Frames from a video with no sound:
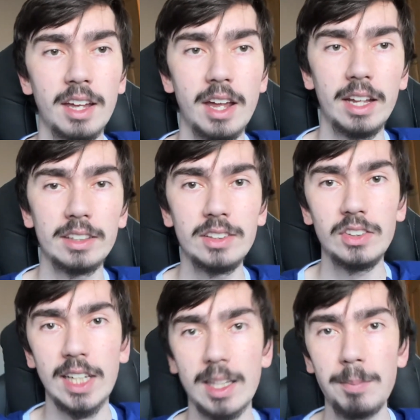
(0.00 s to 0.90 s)
at least
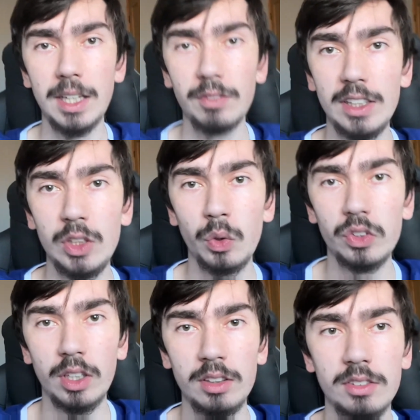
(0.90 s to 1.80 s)
I can make videos
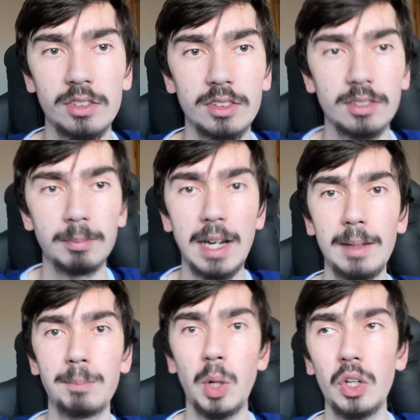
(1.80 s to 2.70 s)
on my
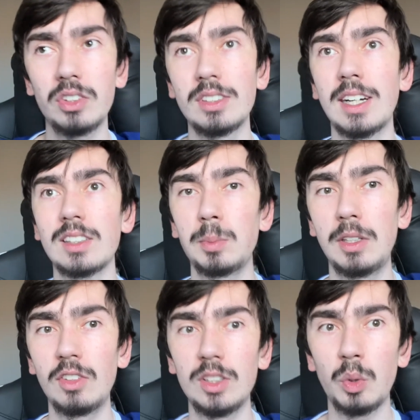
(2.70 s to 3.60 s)
personal
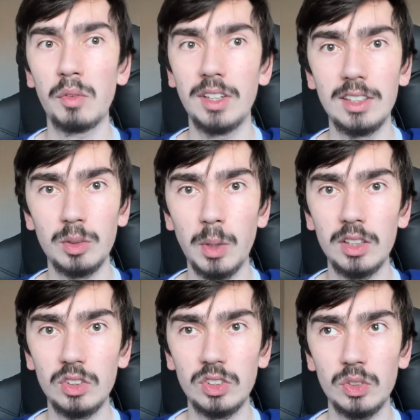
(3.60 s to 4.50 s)
experience with it as well,
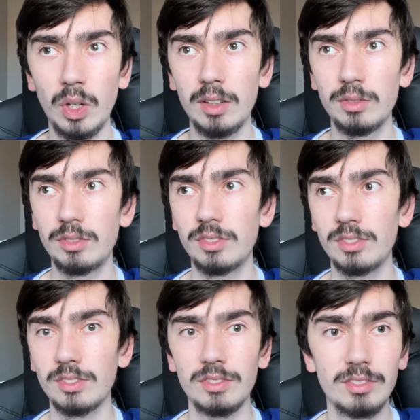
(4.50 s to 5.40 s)
just so
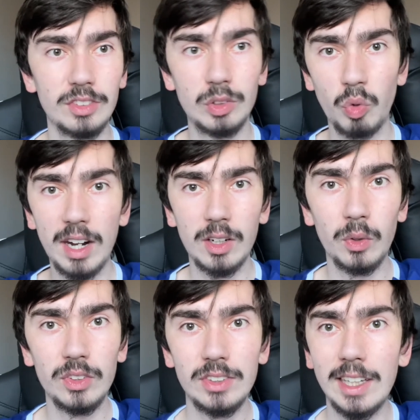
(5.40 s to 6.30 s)
there's
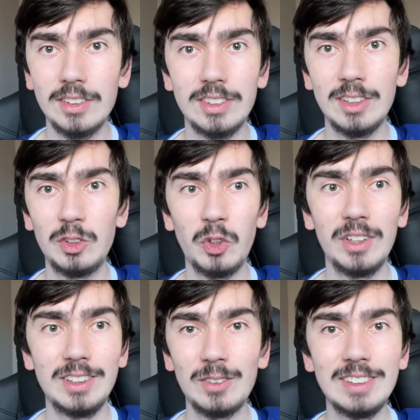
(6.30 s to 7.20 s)
records. I just enjoy
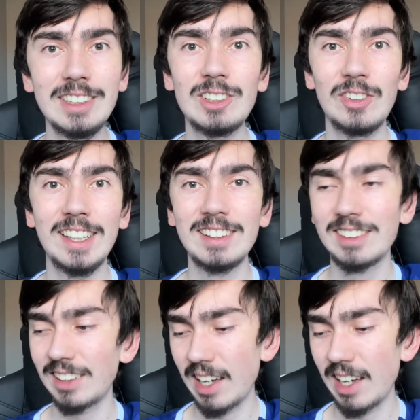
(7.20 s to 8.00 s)
doing these things.